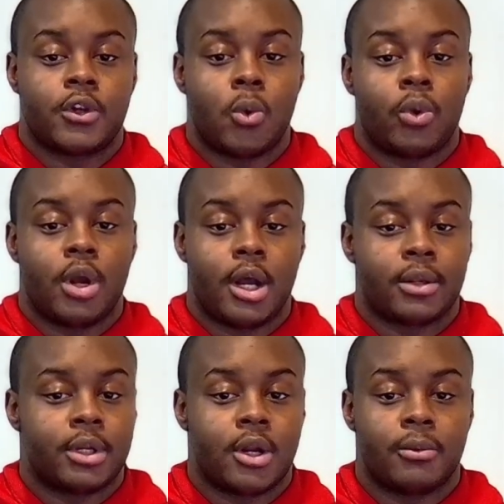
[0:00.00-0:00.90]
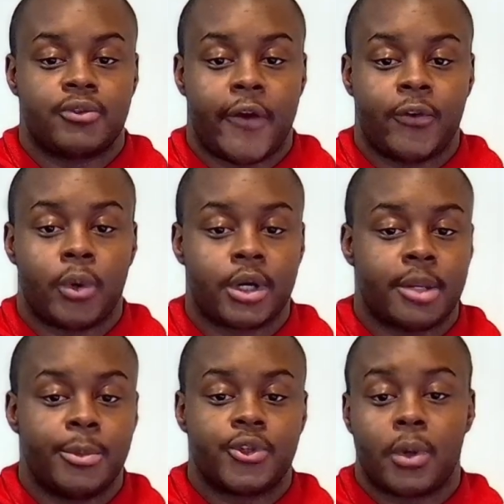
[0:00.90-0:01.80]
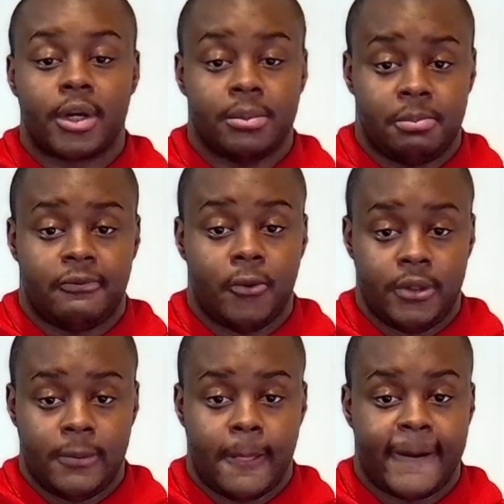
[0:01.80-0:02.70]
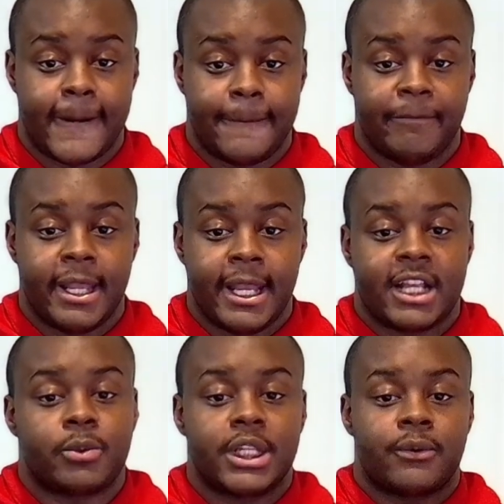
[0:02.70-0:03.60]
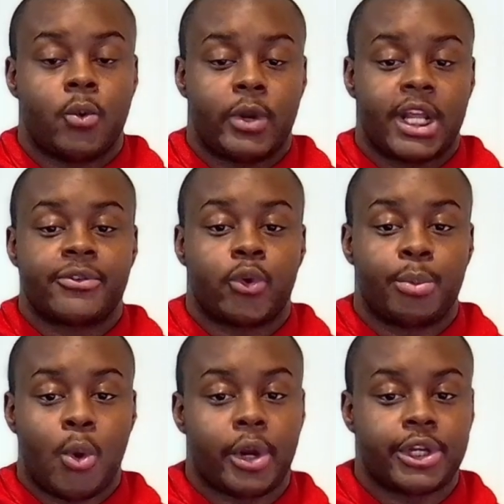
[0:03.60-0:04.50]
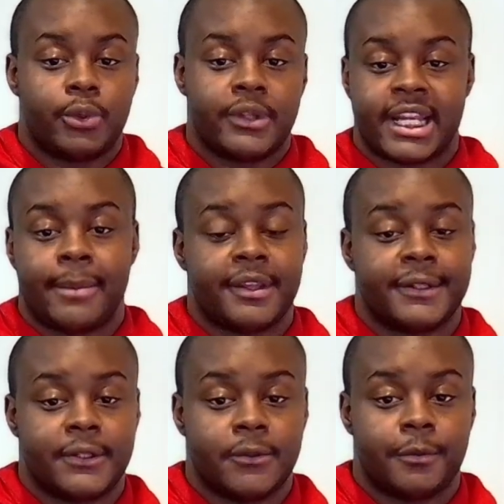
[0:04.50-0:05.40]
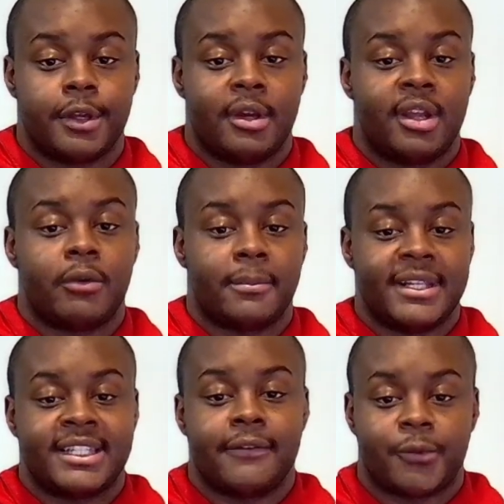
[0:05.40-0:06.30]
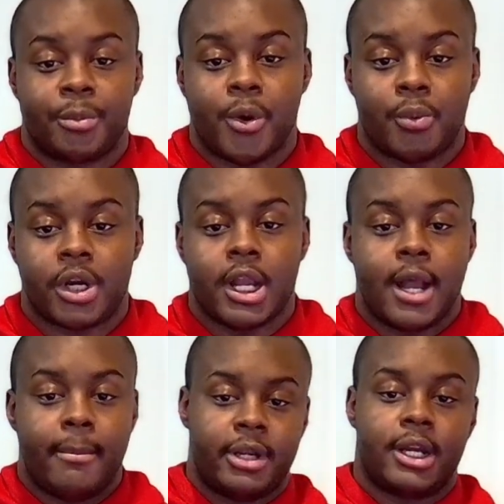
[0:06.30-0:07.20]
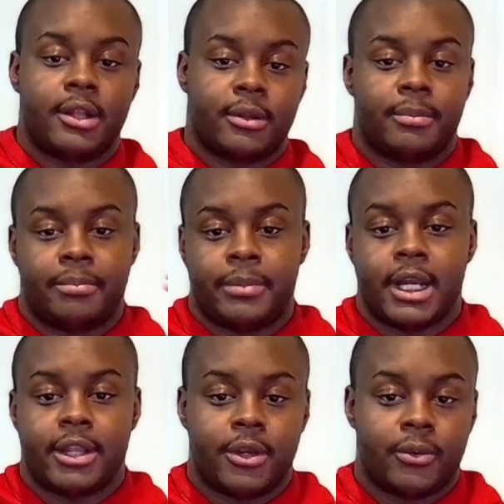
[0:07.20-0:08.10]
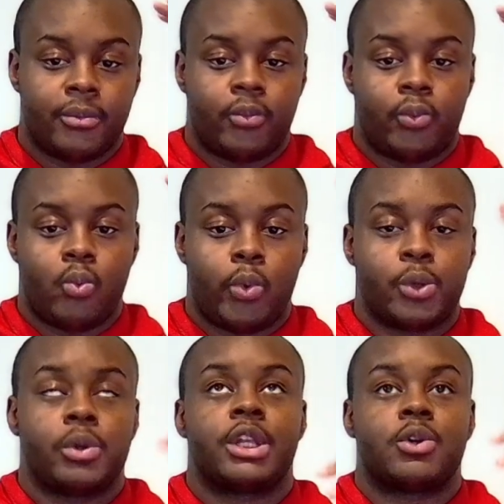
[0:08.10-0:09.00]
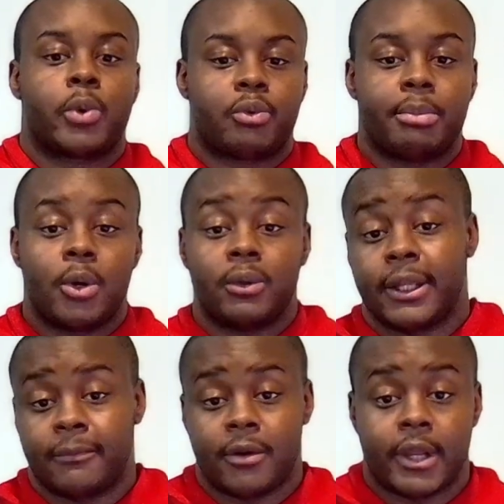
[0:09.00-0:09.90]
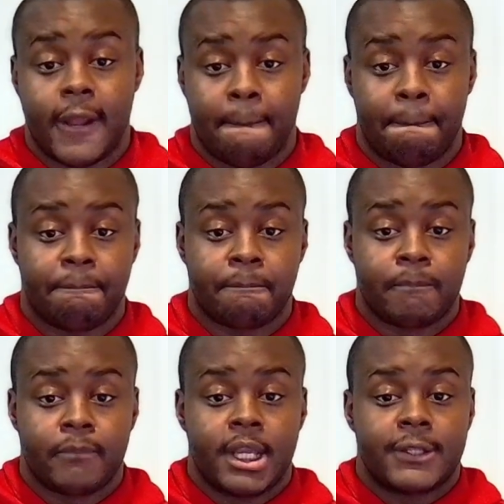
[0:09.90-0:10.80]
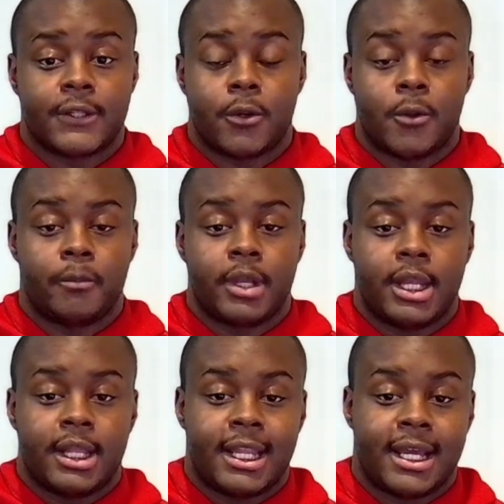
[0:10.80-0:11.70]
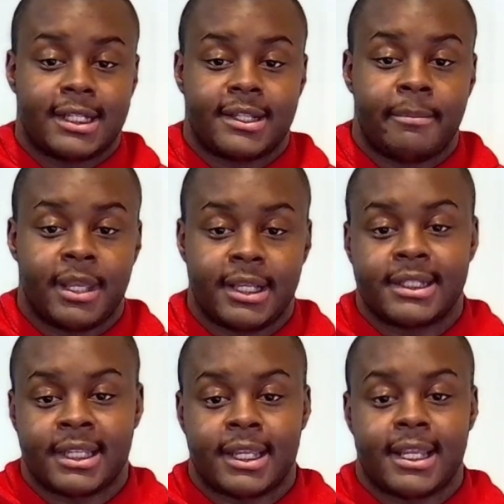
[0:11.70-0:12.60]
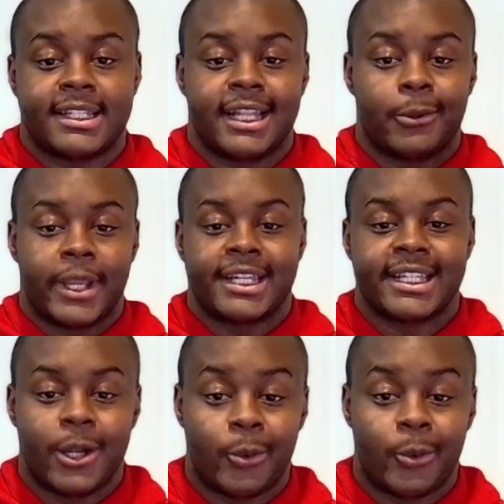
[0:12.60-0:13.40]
for, drive to work, commute to work for, right? As well as when it comes to remote work, do the same thing too. You want to be seen for remote work, put down your where you're willing to work remotely. Okay, so that is the biggest thing: is location,